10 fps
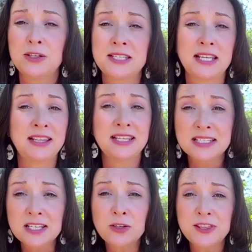You see, these
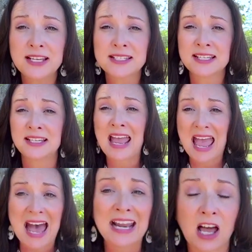little things can
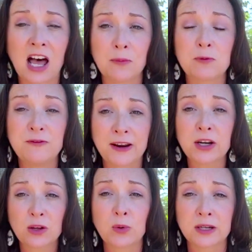add up
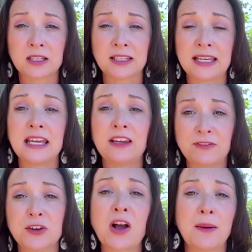very quickly if
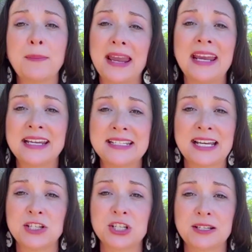you're not paying
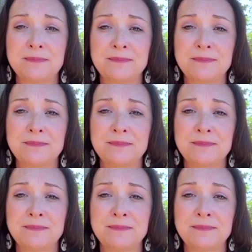attention.